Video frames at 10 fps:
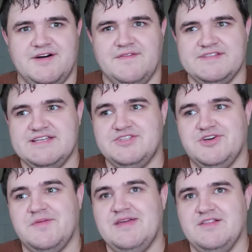in this. It
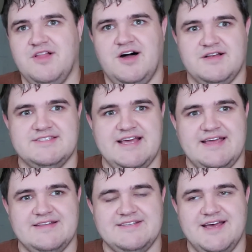took me a long
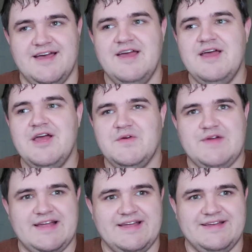second to
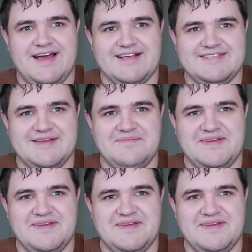recognize him, but